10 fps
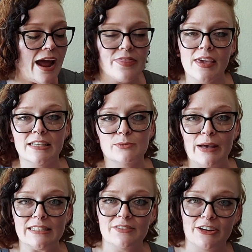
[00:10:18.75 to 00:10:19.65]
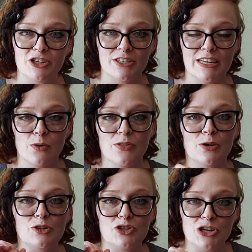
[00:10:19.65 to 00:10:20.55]
I think it's best if I just stick with
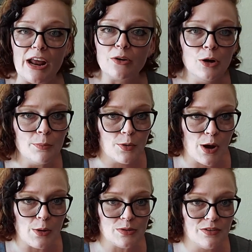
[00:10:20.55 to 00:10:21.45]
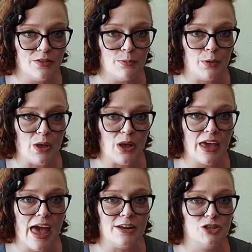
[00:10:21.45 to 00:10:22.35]
those general pros of the book
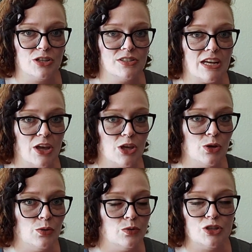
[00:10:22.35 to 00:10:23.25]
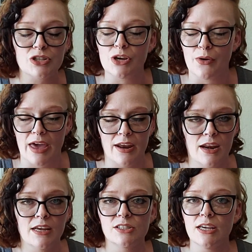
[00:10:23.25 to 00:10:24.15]
and just tell you, just go get
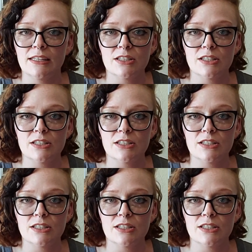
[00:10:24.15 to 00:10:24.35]
it.